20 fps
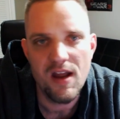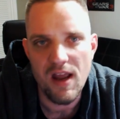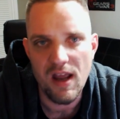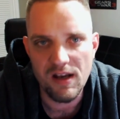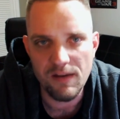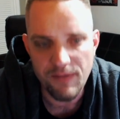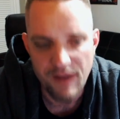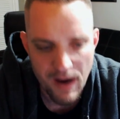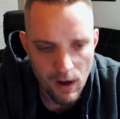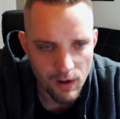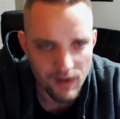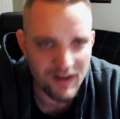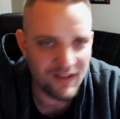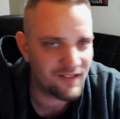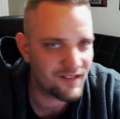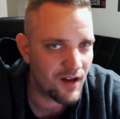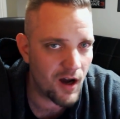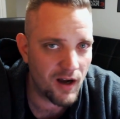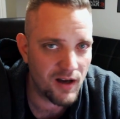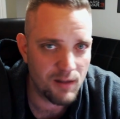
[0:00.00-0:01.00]
And if air
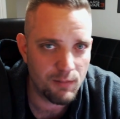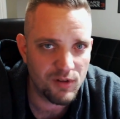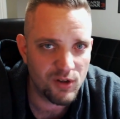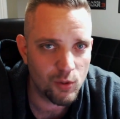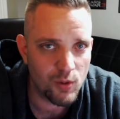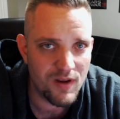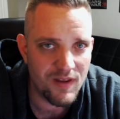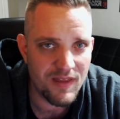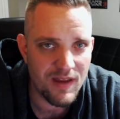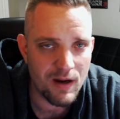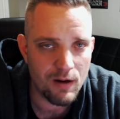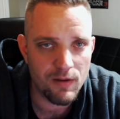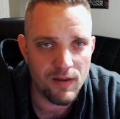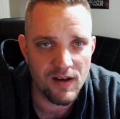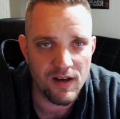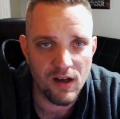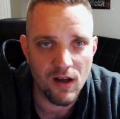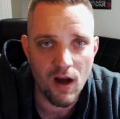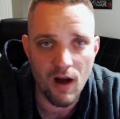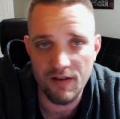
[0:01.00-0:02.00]
gets caught in between there,
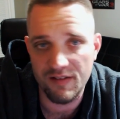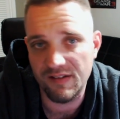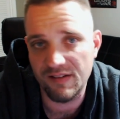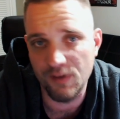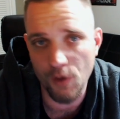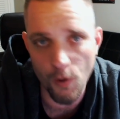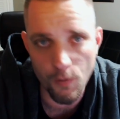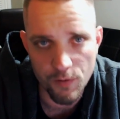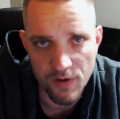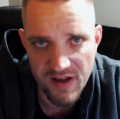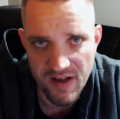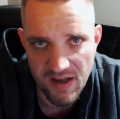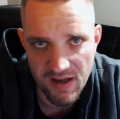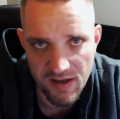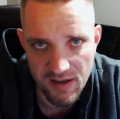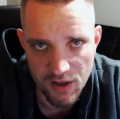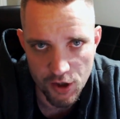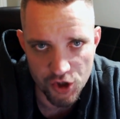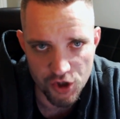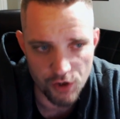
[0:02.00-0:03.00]
then it causes
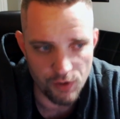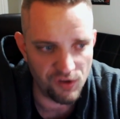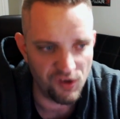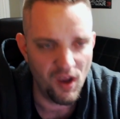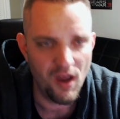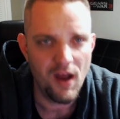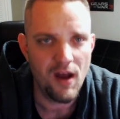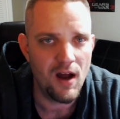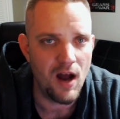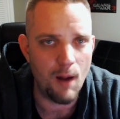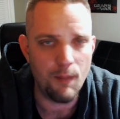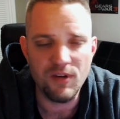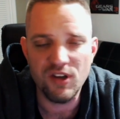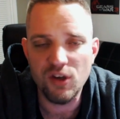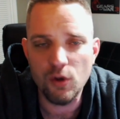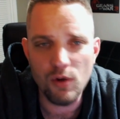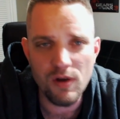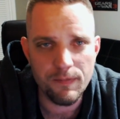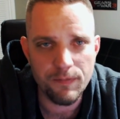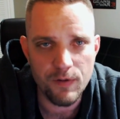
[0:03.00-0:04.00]
overheating issues. I've been
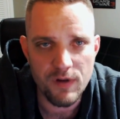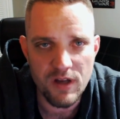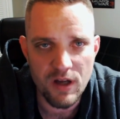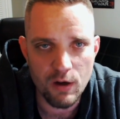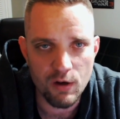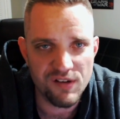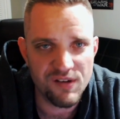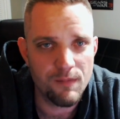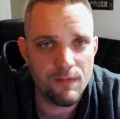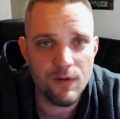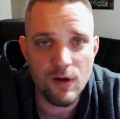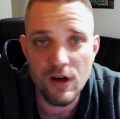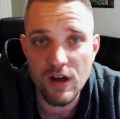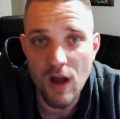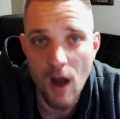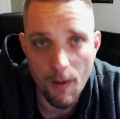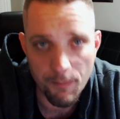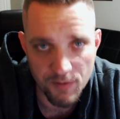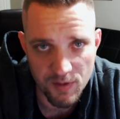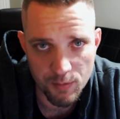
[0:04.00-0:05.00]
doing it for years, I'm very
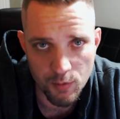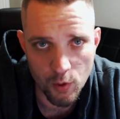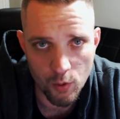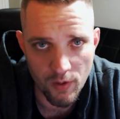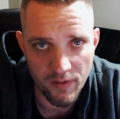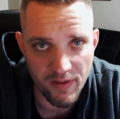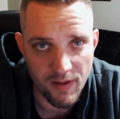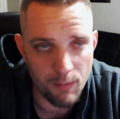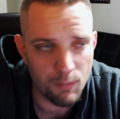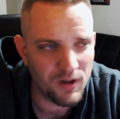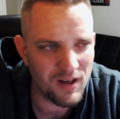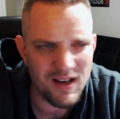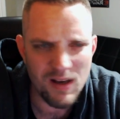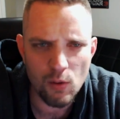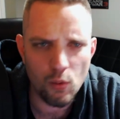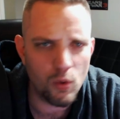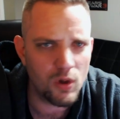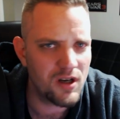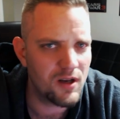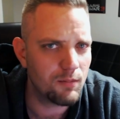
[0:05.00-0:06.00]
comfortable with it, but I
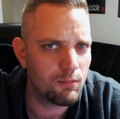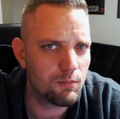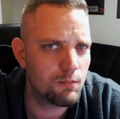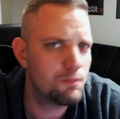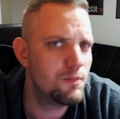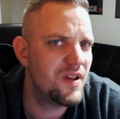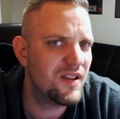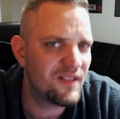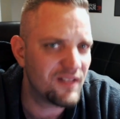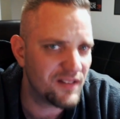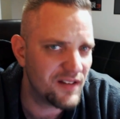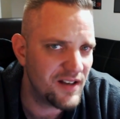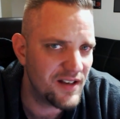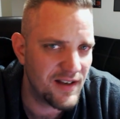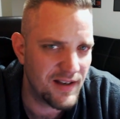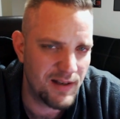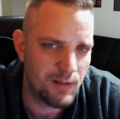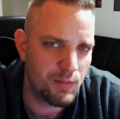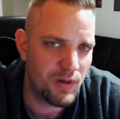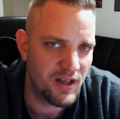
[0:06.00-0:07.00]
don't want to mislead
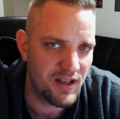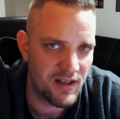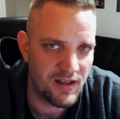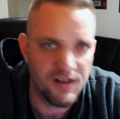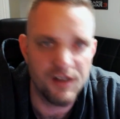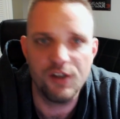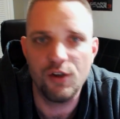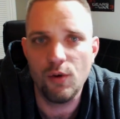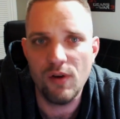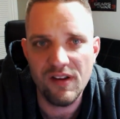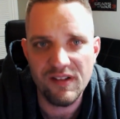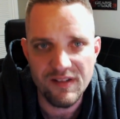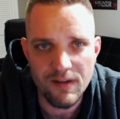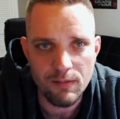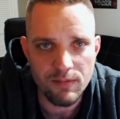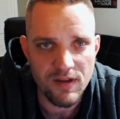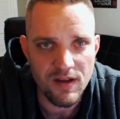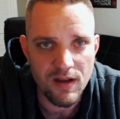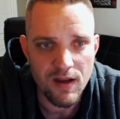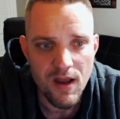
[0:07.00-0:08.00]
anybody into doing
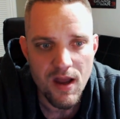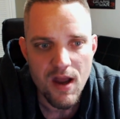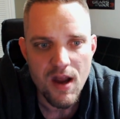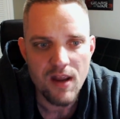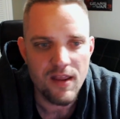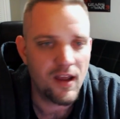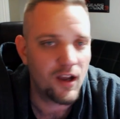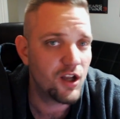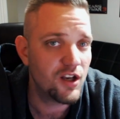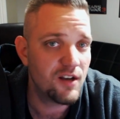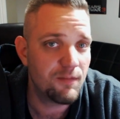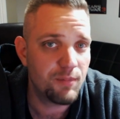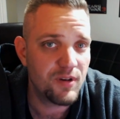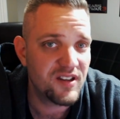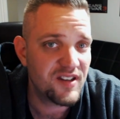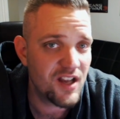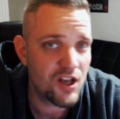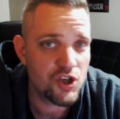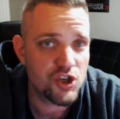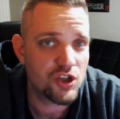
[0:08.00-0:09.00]
something that could have
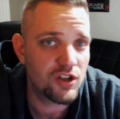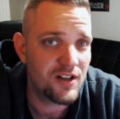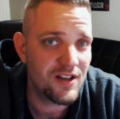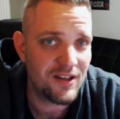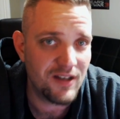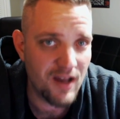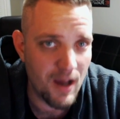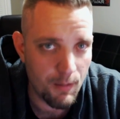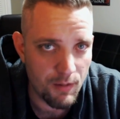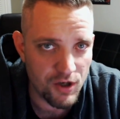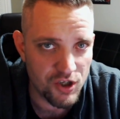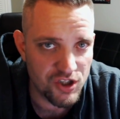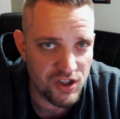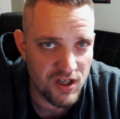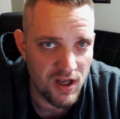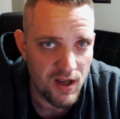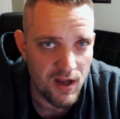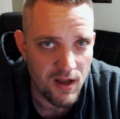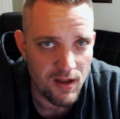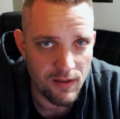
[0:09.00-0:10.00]
potentially damaged
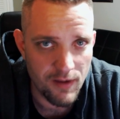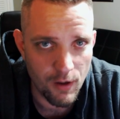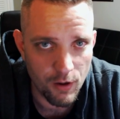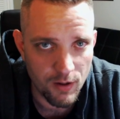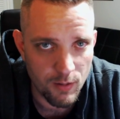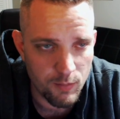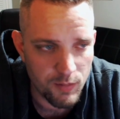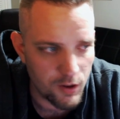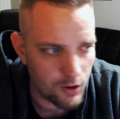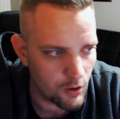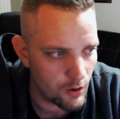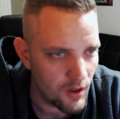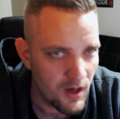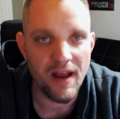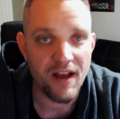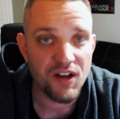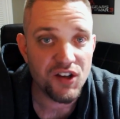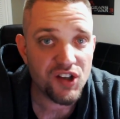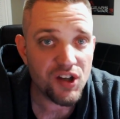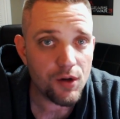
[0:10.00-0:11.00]
their computer.
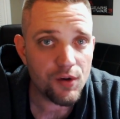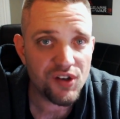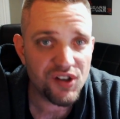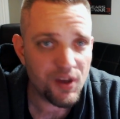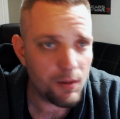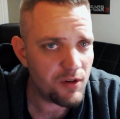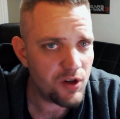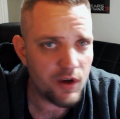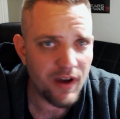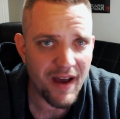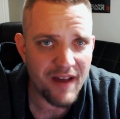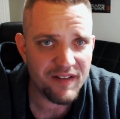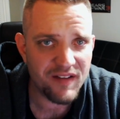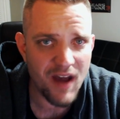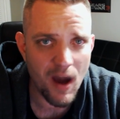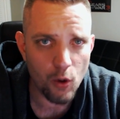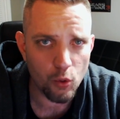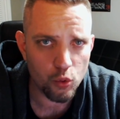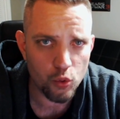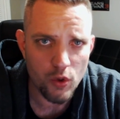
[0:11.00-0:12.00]
And two, some of you guys
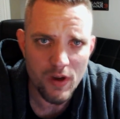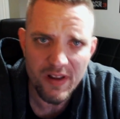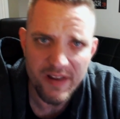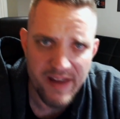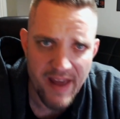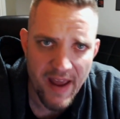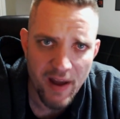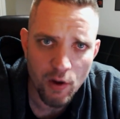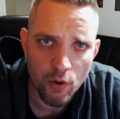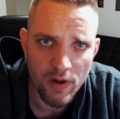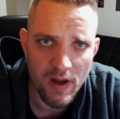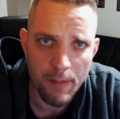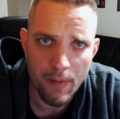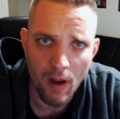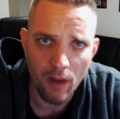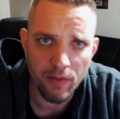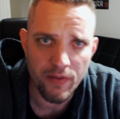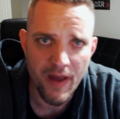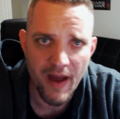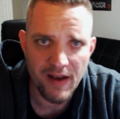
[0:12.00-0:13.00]
got really angry
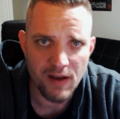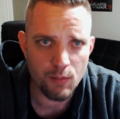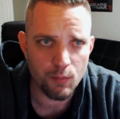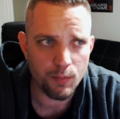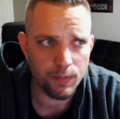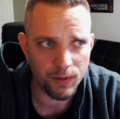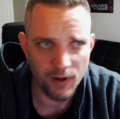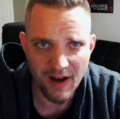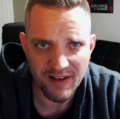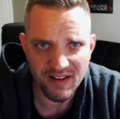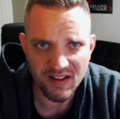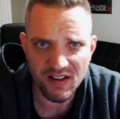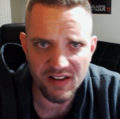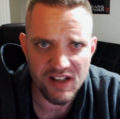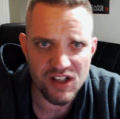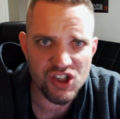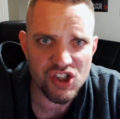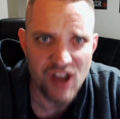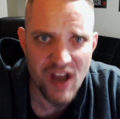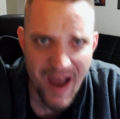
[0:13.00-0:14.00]
about that and
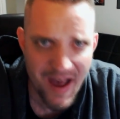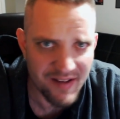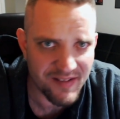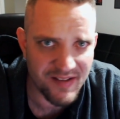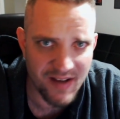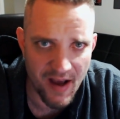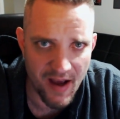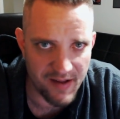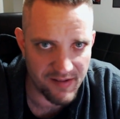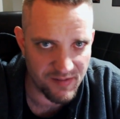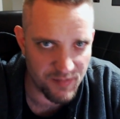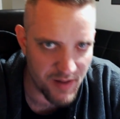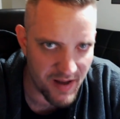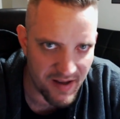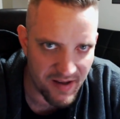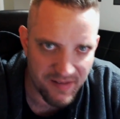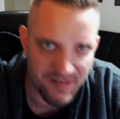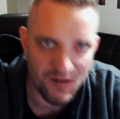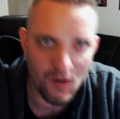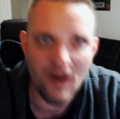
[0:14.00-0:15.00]
practically chastised
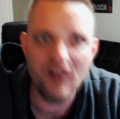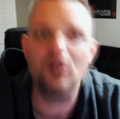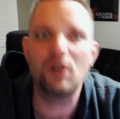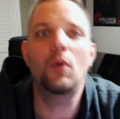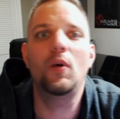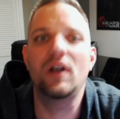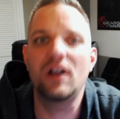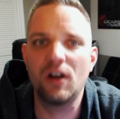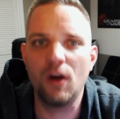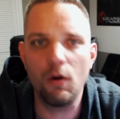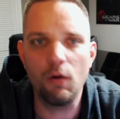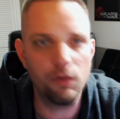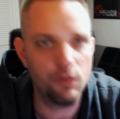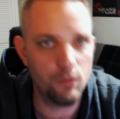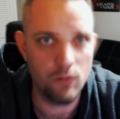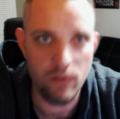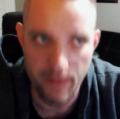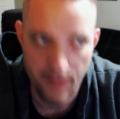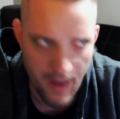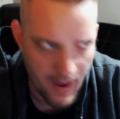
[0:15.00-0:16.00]
me, so I don't want to go
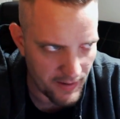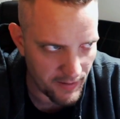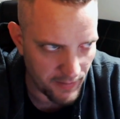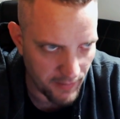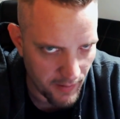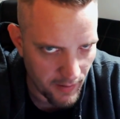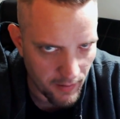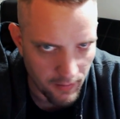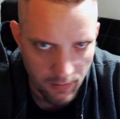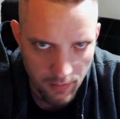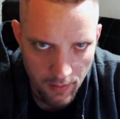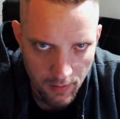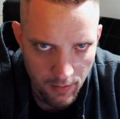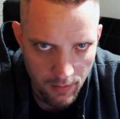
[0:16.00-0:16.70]
through that again.